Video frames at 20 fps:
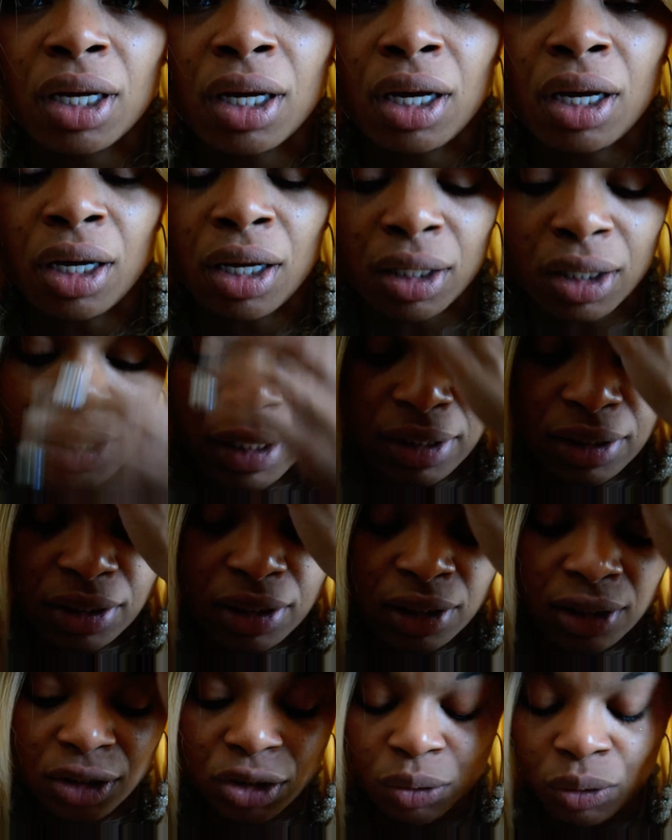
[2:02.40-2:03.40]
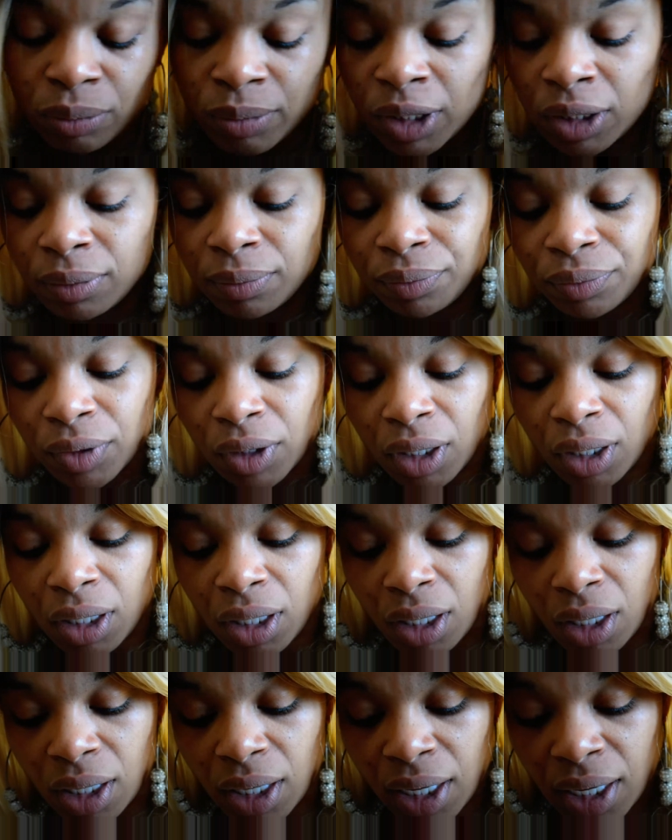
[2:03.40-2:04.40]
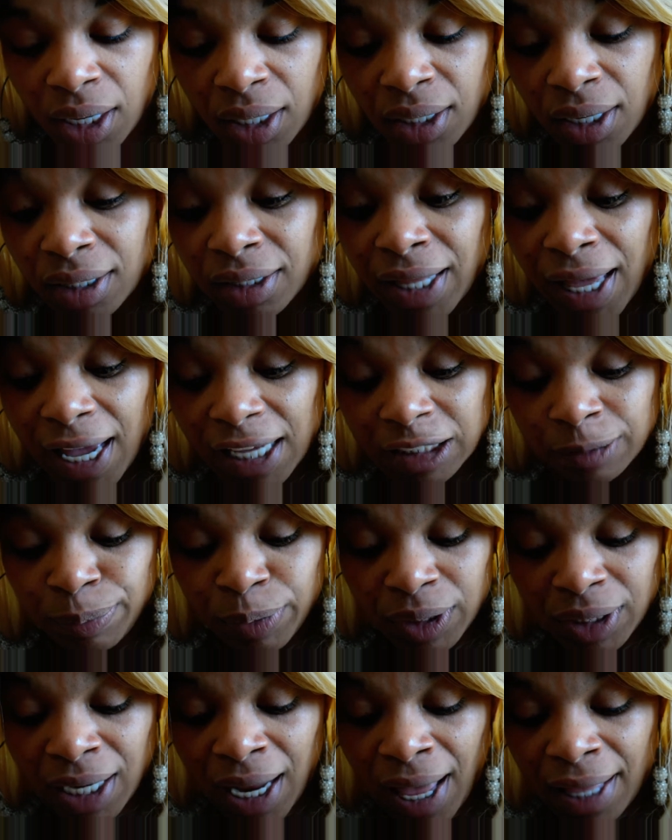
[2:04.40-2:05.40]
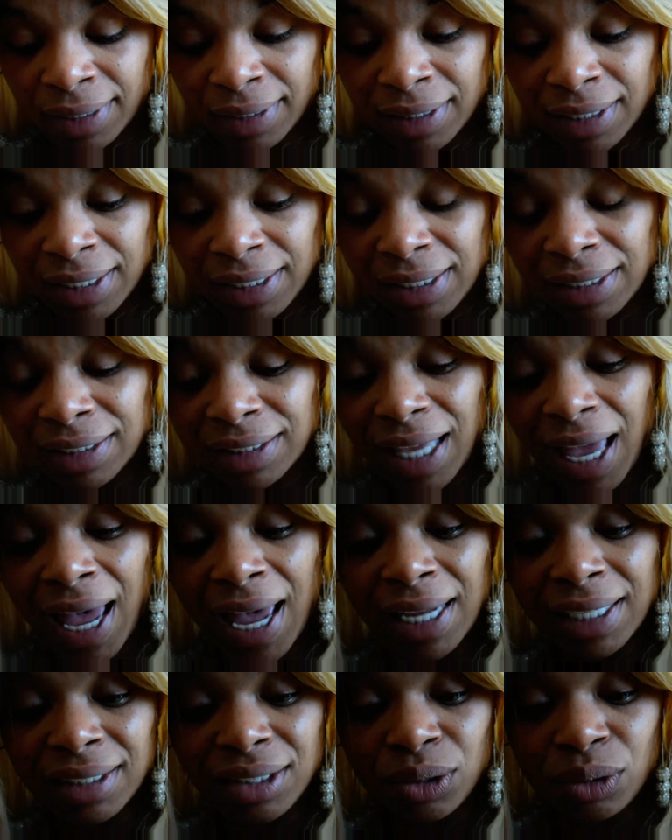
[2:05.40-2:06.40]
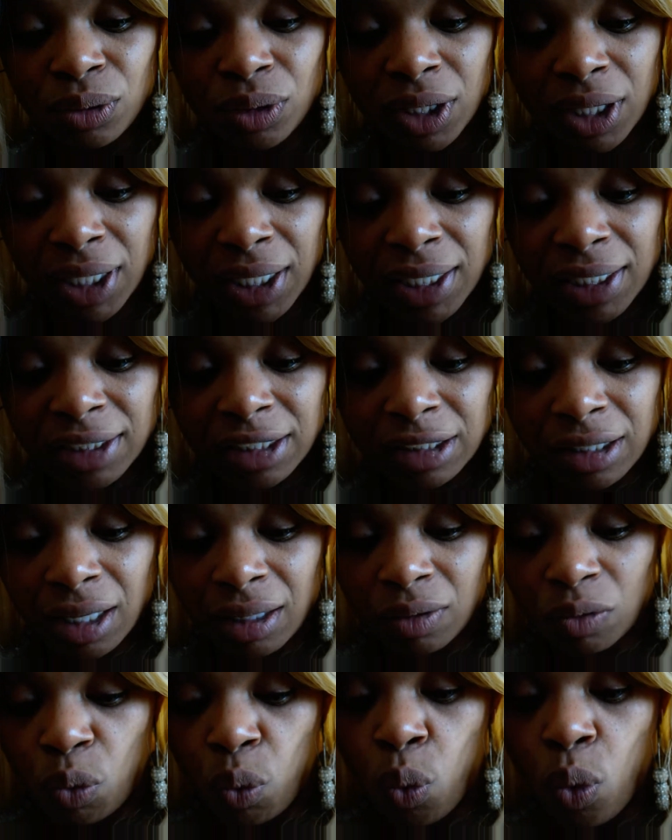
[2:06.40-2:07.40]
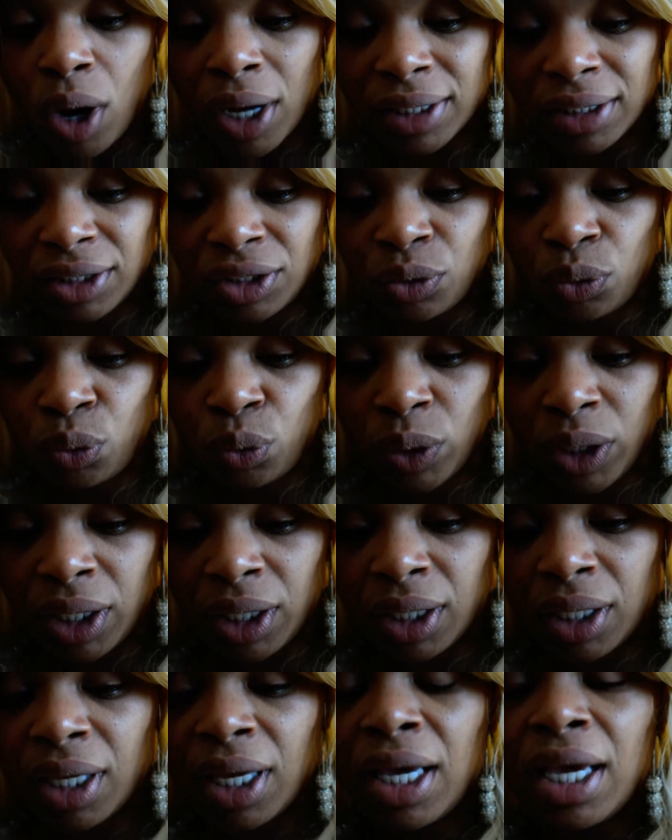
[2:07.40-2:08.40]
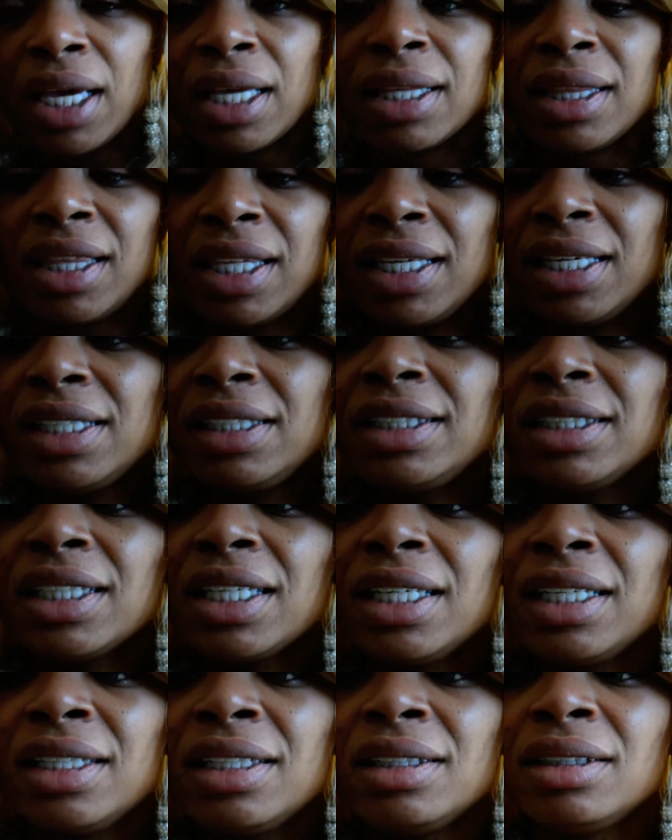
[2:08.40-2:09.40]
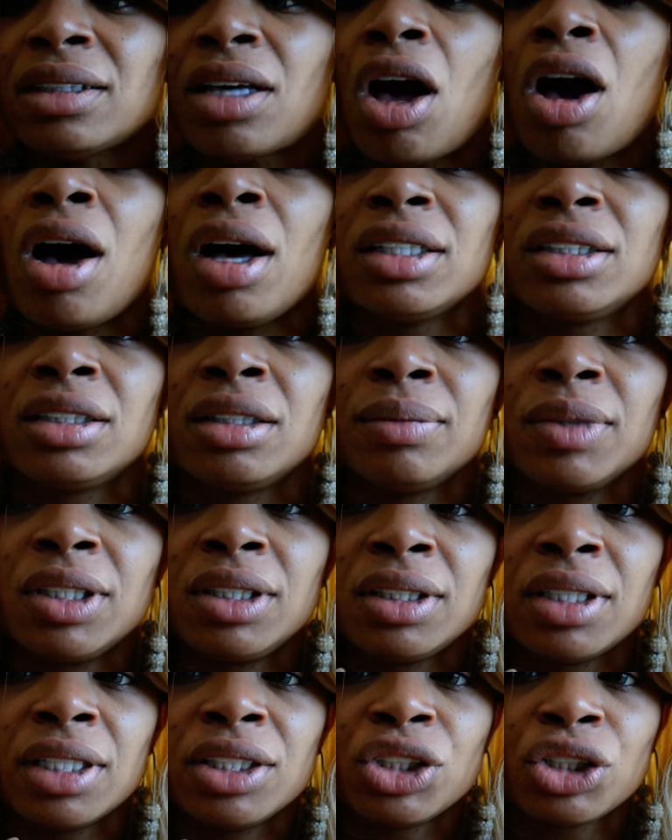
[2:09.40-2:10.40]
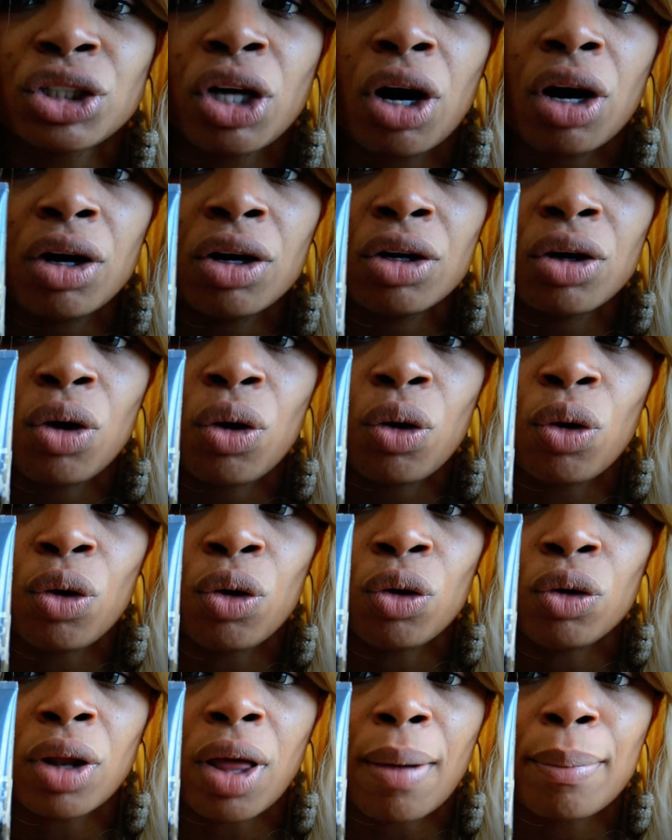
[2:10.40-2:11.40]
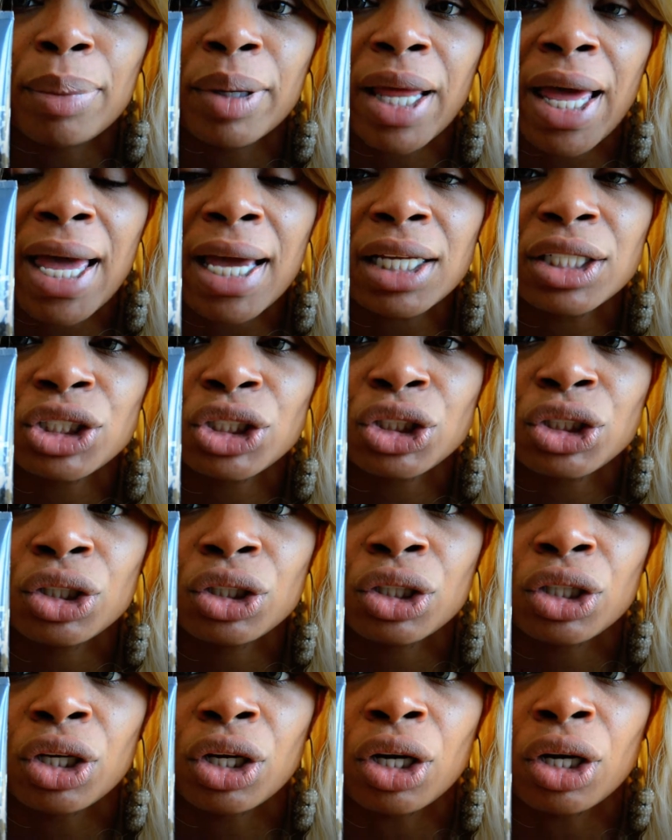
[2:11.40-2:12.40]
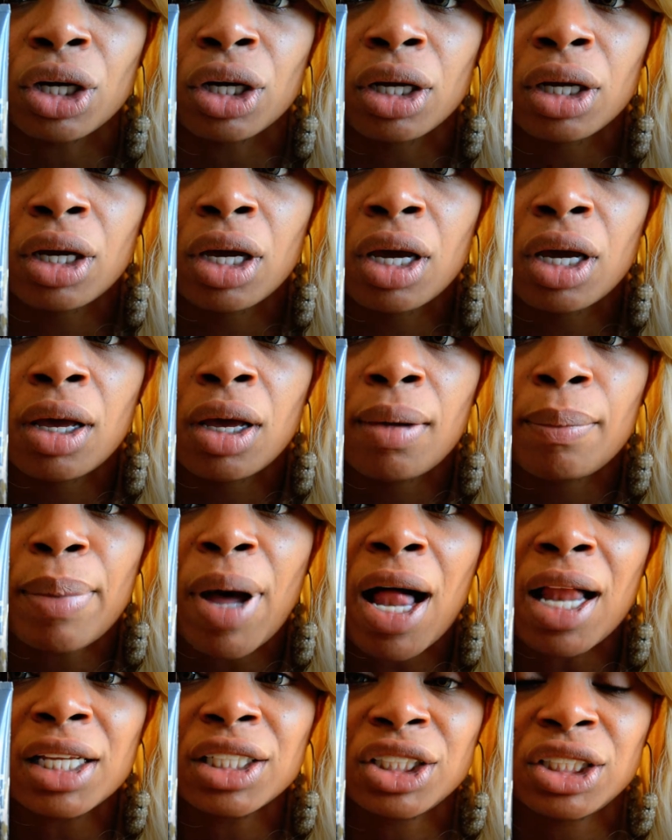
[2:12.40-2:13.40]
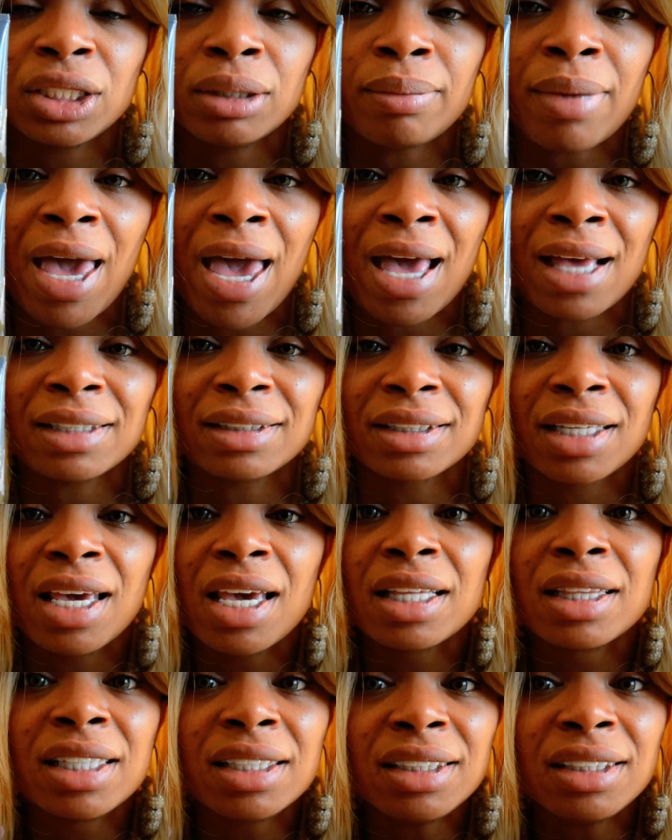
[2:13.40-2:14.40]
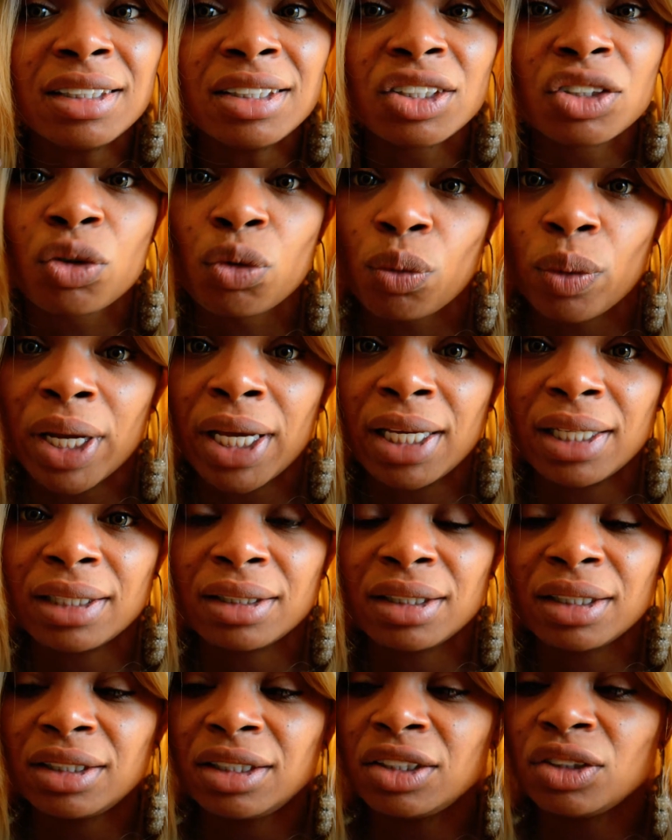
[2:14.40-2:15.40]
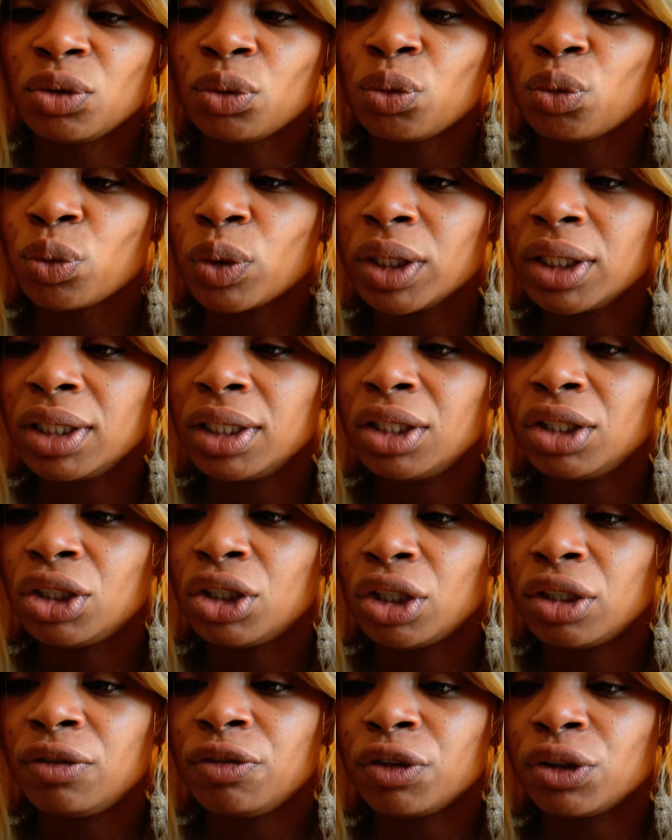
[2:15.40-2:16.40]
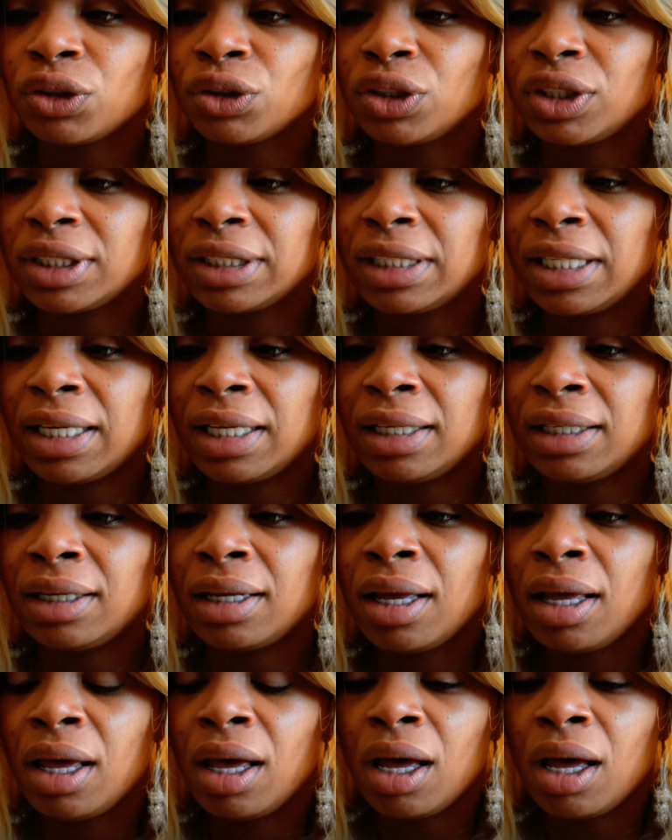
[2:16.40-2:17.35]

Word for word: uh, cleansing treatment. And last but not least, I do this once a week. This is awesome. This is a charcoal, a black sugar polishing mask. This is great. This is really good for your skin.